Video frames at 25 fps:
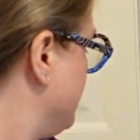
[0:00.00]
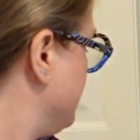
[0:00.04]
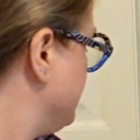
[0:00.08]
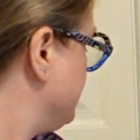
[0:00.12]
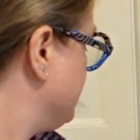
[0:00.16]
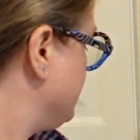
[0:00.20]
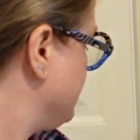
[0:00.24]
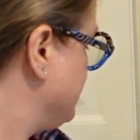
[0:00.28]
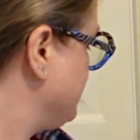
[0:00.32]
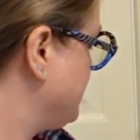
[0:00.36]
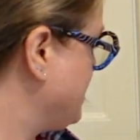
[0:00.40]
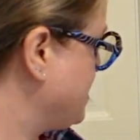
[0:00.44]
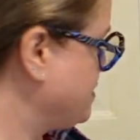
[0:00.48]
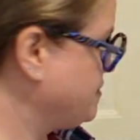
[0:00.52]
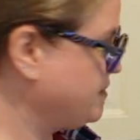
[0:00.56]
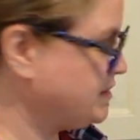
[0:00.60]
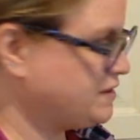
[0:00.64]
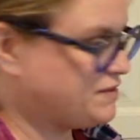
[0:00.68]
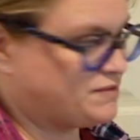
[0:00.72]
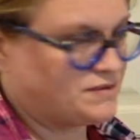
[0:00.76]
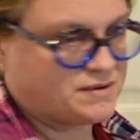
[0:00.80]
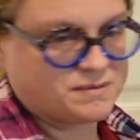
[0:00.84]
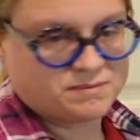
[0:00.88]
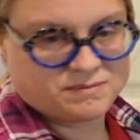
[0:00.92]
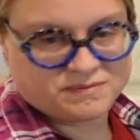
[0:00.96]
So now we
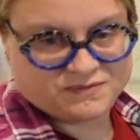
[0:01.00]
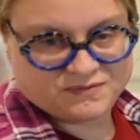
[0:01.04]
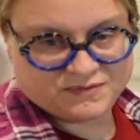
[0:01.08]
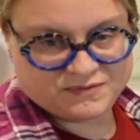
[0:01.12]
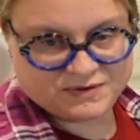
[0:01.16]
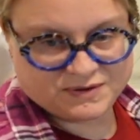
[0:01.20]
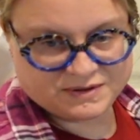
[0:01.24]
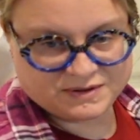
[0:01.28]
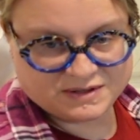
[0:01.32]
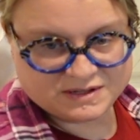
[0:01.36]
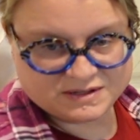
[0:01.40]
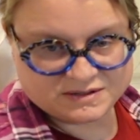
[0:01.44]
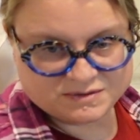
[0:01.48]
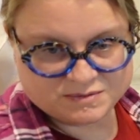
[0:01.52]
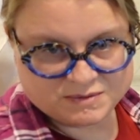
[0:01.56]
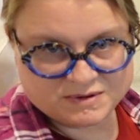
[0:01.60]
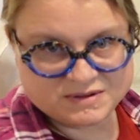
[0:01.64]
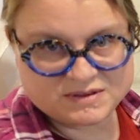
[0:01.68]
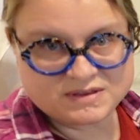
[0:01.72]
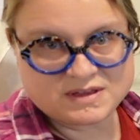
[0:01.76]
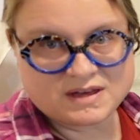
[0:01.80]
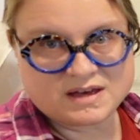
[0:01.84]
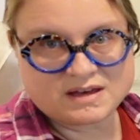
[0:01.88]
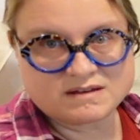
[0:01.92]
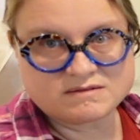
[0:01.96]
have filled this
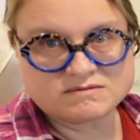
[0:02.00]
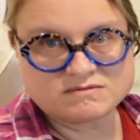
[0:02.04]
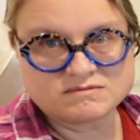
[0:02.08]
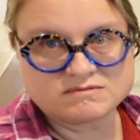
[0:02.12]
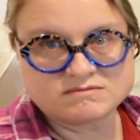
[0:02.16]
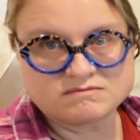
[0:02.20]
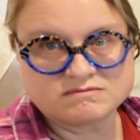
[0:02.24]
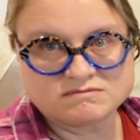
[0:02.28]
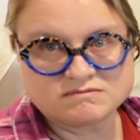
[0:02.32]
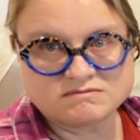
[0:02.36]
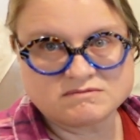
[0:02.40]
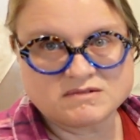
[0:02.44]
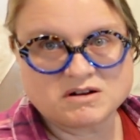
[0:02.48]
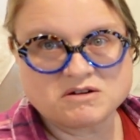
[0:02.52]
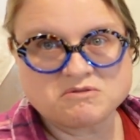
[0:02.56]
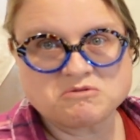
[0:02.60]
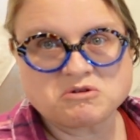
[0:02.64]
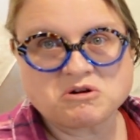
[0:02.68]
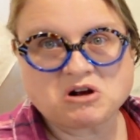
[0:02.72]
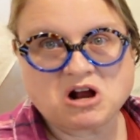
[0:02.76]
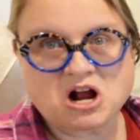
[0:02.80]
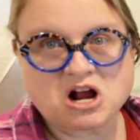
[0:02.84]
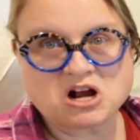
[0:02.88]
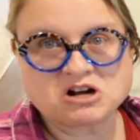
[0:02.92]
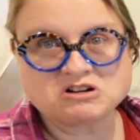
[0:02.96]
with
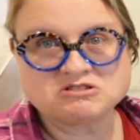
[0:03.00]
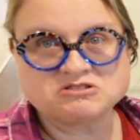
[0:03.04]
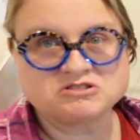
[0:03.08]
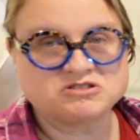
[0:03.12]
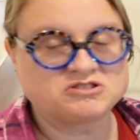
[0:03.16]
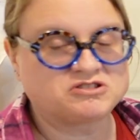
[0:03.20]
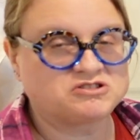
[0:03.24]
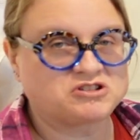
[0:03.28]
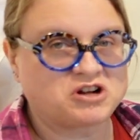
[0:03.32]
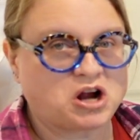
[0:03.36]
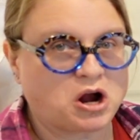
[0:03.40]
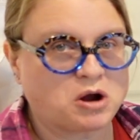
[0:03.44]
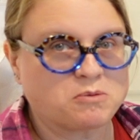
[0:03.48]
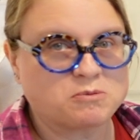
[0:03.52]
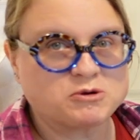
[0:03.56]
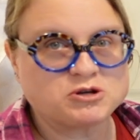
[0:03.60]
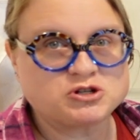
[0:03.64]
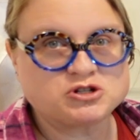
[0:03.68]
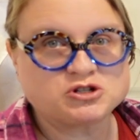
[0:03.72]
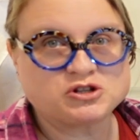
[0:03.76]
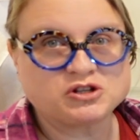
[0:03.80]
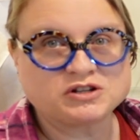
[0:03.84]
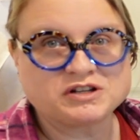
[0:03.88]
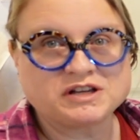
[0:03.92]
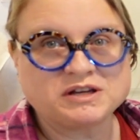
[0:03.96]
our
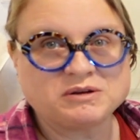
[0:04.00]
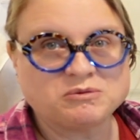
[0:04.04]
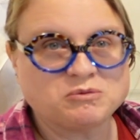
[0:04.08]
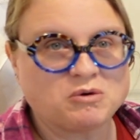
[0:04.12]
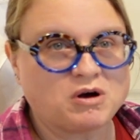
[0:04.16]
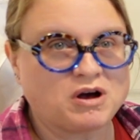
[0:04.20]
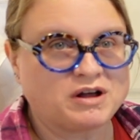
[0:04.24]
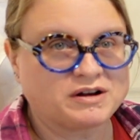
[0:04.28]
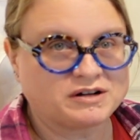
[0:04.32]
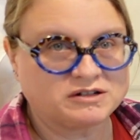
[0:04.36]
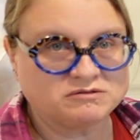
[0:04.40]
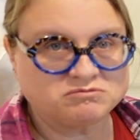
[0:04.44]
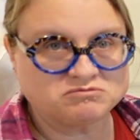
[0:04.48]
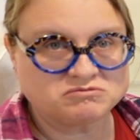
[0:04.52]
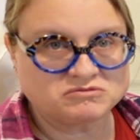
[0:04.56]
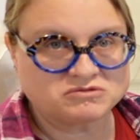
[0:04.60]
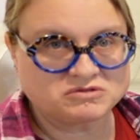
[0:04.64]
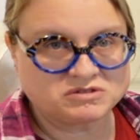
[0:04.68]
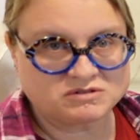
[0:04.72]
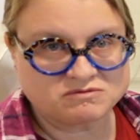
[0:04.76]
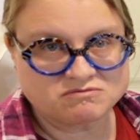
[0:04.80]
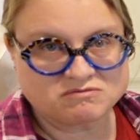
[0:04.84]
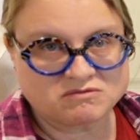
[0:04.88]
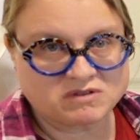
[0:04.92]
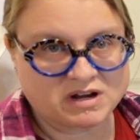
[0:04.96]
garbage looking water,
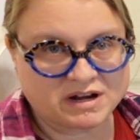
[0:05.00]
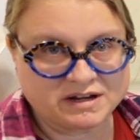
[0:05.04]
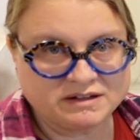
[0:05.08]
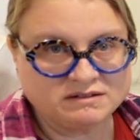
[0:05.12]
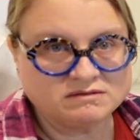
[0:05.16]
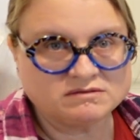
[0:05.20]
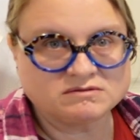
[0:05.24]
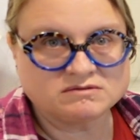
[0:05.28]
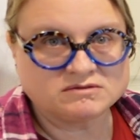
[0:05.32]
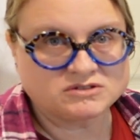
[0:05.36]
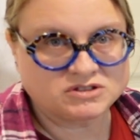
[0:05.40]
right?